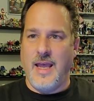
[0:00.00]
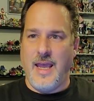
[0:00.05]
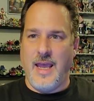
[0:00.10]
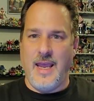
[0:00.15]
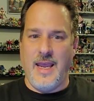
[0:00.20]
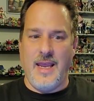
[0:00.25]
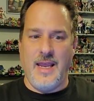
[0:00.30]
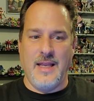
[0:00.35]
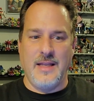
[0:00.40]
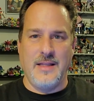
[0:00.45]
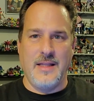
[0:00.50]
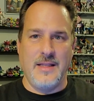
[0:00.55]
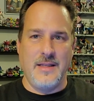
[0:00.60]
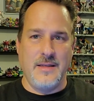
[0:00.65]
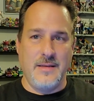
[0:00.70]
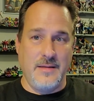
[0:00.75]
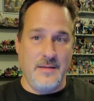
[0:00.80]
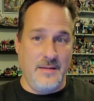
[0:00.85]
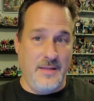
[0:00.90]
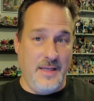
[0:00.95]
and
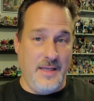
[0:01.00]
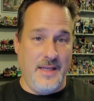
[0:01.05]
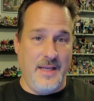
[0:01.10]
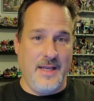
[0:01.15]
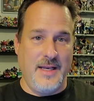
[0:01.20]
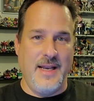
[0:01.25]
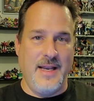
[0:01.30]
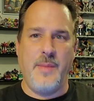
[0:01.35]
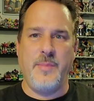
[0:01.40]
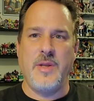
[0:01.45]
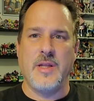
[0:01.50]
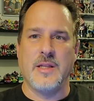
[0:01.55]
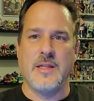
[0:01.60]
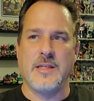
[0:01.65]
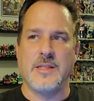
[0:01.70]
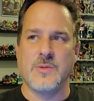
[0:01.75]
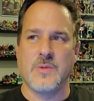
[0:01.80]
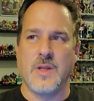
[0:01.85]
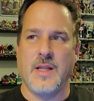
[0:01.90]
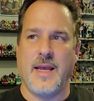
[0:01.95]
the
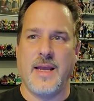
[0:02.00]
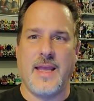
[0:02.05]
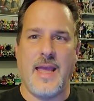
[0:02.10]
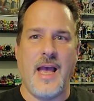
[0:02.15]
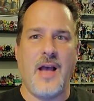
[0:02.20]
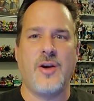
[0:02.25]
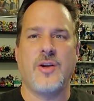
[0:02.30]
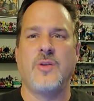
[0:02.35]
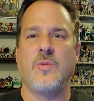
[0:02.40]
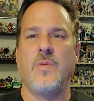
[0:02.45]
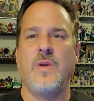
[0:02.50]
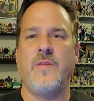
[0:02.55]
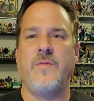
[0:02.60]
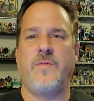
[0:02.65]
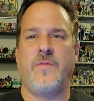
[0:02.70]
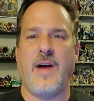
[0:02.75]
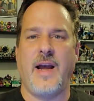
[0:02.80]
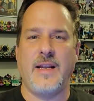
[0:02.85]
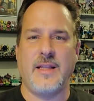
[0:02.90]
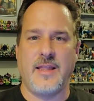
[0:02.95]
Nebulans were like, how can we
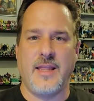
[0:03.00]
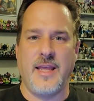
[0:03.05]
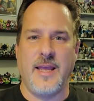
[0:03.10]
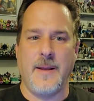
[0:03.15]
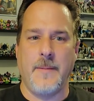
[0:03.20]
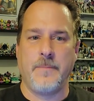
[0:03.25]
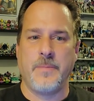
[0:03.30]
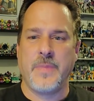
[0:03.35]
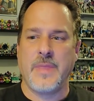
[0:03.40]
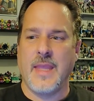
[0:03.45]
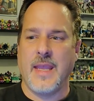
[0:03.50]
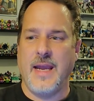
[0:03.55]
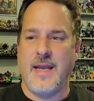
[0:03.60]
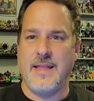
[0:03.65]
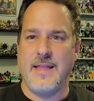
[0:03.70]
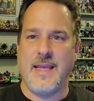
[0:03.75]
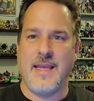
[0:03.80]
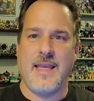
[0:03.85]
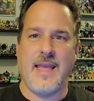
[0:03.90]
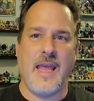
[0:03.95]
fight them?
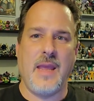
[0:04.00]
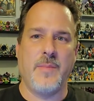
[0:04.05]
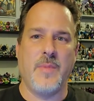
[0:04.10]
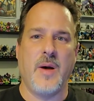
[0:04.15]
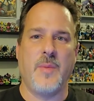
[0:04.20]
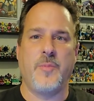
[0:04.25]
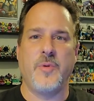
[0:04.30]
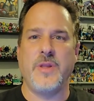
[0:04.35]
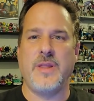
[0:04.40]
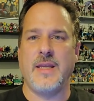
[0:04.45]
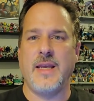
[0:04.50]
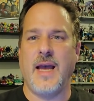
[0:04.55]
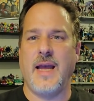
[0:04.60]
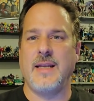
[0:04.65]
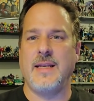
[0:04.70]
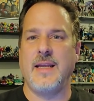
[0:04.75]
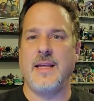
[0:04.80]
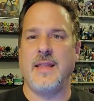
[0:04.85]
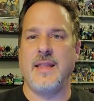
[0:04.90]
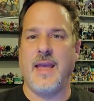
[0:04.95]
And they came up with the
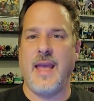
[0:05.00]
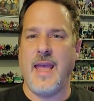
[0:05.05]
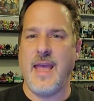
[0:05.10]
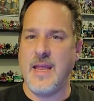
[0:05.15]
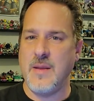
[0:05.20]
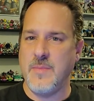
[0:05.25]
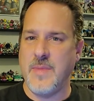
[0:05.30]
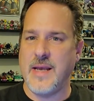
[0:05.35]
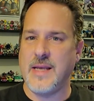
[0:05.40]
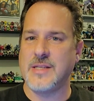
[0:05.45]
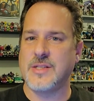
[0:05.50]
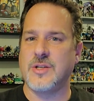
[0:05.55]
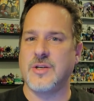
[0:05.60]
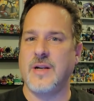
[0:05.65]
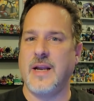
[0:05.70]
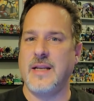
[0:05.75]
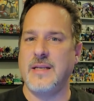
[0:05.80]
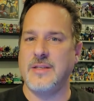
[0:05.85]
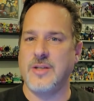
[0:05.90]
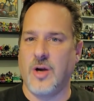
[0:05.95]
idea of the Headmaster
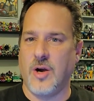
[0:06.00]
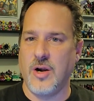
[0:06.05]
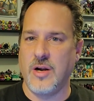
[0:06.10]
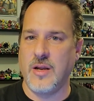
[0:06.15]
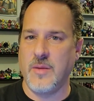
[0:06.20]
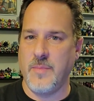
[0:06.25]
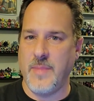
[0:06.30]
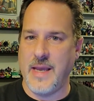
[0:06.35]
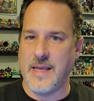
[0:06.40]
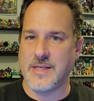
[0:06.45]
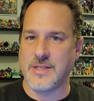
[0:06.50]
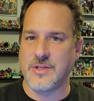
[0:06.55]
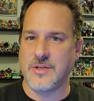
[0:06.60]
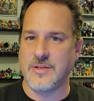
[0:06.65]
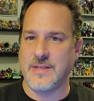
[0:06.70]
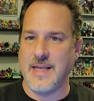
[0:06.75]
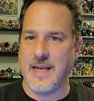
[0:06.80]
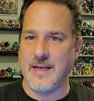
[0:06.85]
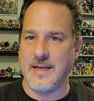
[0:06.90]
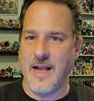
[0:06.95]
and Target Master
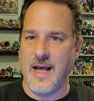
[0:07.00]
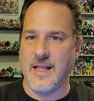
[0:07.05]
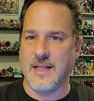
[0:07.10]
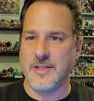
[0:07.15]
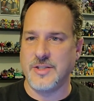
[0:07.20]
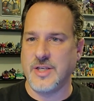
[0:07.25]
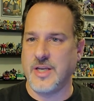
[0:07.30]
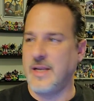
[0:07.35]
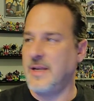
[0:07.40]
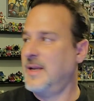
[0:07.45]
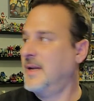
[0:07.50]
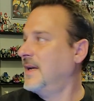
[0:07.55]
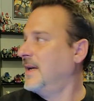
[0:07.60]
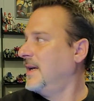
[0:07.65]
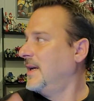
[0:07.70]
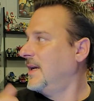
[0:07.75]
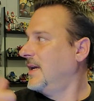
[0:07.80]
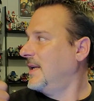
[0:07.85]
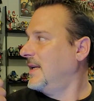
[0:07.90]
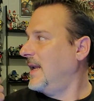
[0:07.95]
technology.
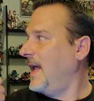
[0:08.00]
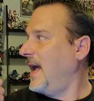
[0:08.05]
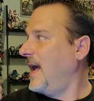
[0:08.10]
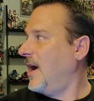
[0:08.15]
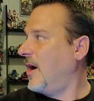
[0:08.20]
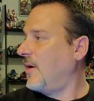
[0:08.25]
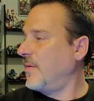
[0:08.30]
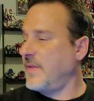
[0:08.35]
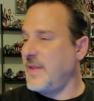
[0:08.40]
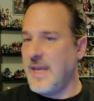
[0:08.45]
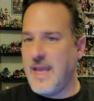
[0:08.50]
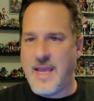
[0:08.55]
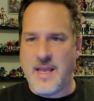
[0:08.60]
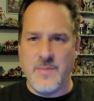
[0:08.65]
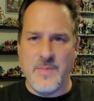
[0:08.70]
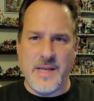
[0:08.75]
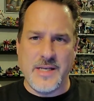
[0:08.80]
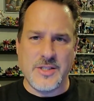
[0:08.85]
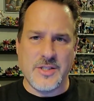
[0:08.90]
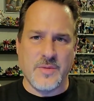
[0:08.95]
Now, the
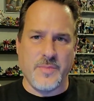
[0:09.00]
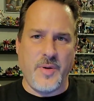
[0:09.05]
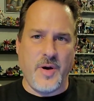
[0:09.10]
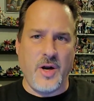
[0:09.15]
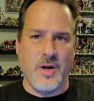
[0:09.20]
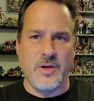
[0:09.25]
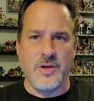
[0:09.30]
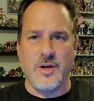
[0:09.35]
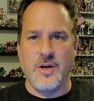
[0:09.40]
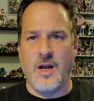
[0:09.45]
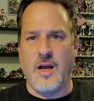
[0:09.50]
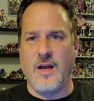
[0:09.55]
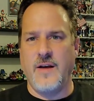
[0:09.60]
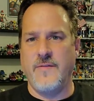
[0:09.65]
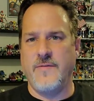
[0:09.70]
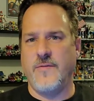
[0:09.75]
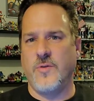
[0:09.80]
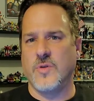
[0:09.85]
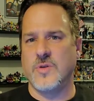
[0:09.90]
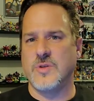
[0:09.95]
Headmaster partner
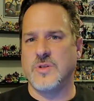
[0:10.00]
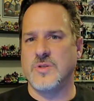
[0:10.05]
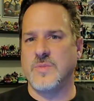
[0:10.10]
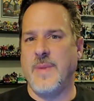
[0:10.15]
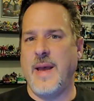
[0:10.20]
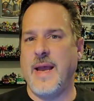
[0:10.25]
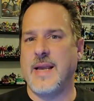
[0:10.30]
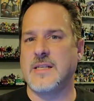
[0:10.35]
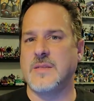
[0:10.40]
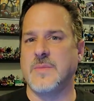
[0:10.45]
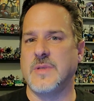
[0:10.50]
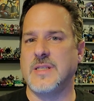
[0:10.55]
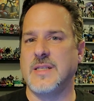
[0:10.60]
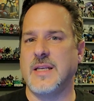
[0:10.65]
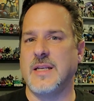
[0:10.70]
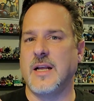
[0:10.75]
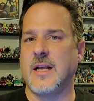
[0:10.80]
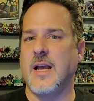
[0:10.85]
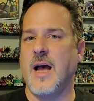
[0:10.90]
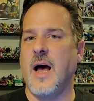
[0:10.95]
of Fortress Maximus
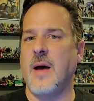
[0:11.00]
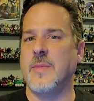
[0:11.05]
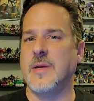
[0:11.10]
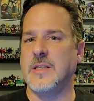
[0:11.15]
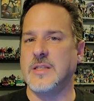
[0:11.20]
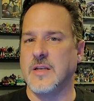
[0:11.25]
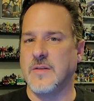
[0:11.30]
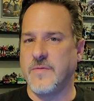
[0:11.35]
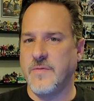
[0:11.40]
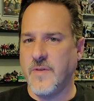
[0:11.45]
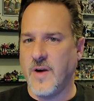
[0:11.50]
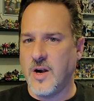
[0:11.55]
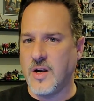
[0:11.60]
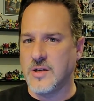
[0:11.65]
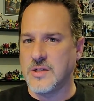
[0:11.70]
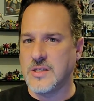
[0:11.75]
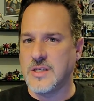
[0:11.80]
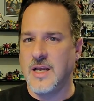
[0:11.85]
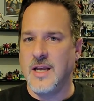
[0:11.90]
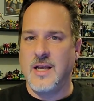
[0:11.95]
in the comics at
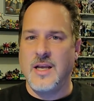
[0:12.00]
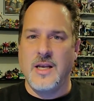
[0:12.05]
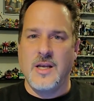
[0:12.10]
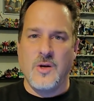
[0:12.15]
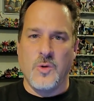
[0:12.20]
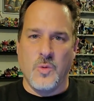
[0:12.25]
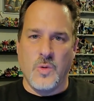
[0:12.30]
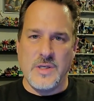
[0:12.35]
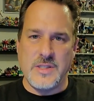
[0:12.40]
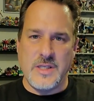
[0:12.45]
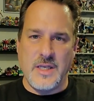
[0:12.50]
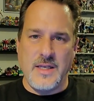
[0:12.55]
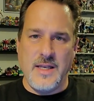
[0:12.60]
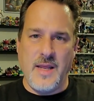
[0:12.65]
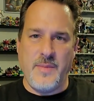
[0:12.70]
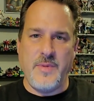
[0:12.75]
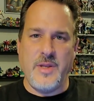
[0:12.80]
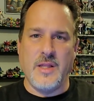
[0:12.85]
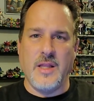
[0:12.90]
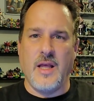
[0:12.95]
first was a
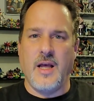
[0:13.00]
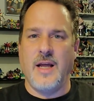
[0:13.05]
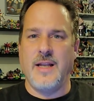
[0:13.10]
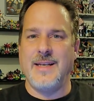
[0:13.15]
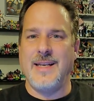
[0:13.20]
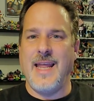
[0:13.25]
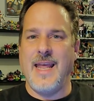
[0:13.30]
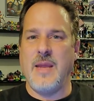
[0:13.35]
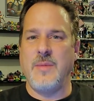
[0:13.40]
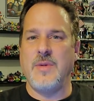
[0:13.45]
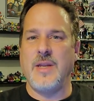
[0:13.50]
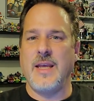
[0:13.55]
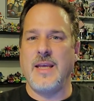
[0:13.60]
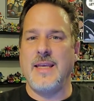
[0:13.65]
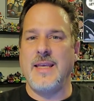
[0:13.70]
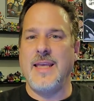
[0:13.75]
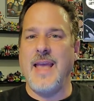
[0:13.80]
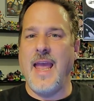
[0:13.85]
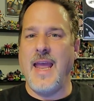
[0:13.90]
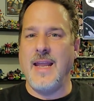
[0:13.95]
Nebulan named
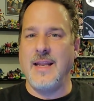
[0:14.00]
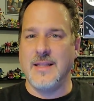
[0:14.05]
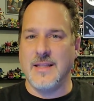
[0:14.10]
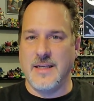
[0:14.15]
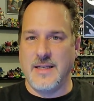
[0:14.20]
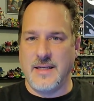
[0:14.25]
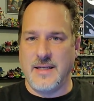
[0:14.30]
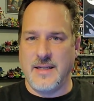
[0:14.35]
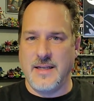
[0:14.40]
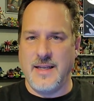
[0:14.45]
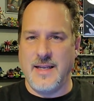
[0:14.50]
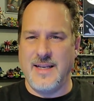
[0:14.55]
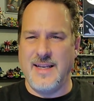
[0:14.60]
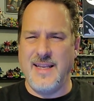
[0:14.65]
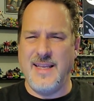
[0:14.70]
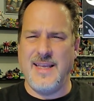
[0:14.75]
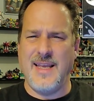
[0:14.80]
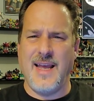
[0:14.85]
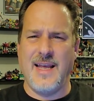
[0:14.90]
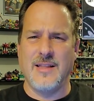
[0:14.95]
Galen, and
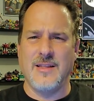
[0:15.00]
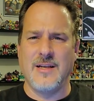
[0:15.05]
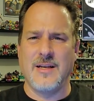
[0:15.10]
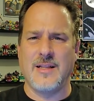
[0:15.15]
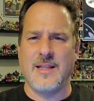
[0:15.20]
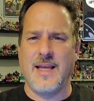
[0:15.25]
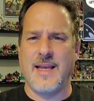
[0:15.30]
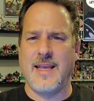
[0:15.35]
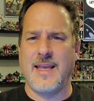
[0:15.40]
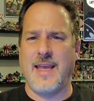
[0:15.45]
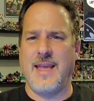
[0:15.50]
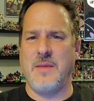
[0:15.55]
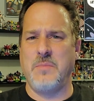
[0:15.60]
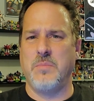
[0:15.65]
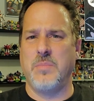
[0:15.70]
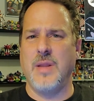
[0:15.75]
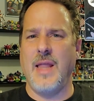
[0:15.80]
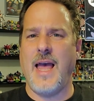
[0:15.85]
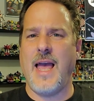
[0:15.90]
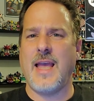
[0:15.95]
he kind of looked like a
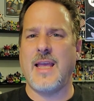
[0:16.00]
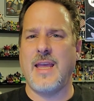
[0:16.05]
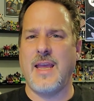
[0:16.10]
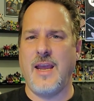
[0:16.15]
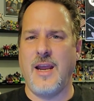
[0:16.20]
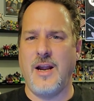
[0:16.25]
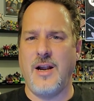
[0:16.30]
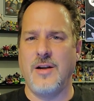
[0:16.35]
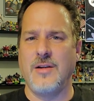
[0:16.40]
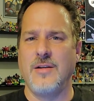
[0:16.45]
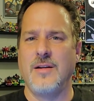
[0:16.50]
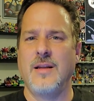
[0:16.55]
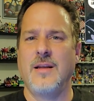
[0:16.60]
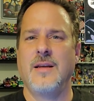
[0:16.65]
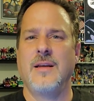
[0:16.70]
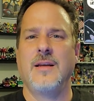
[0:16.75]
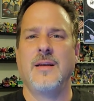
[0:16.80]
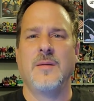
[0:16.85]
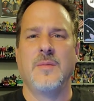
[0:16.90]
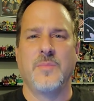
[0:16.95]
black-haired
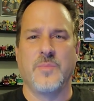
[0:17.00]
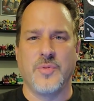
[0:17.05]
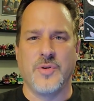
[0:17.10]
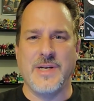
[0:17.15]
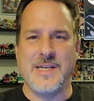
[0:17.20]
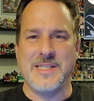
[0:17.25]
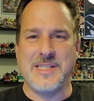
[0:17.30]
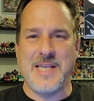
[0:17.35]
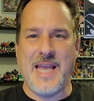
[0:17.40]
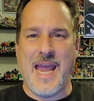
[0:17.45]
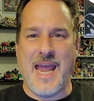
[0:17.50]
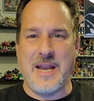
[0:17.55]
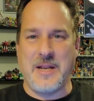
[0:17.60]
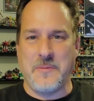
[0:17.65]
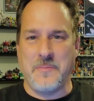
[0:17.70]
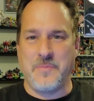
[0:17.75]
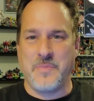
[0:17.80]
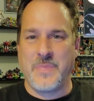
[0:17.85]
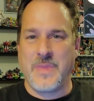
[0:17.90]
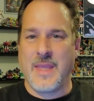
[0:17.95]
Prince
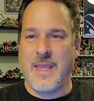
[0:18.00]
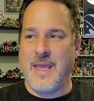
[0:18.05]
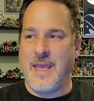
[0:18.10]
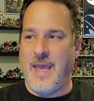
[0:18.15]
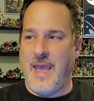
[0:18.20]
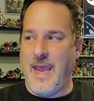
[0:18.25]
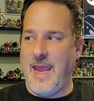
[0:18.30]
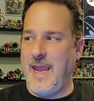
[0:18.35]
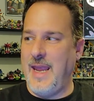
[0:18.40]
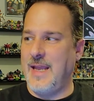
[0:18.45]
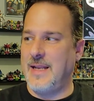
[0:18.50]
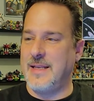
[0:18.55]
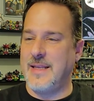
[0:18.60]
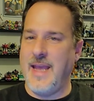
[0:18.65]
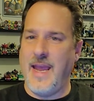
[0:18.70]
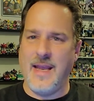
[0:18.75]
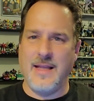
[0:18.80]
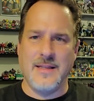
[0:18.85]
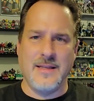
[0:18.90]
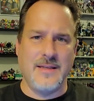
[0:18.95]
Adam. And
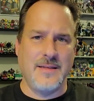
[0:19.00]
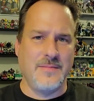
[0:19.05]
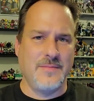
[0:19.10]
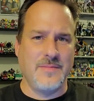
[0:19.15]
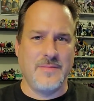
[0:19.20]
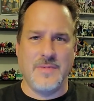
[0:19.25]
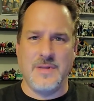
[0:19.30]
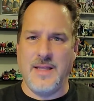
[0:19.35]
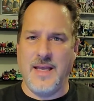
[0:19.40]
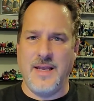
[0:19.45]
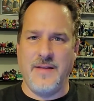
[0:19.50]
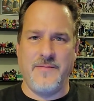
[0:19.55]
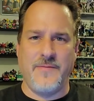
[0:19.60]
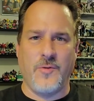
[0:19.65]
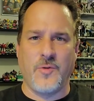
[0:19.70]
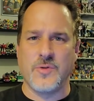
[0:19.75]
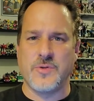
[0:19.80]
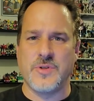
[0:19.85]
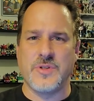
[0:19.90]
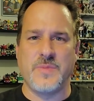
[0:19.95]
Galen led
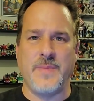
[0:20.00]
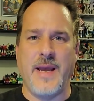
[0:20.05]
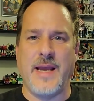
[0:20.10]
Fortress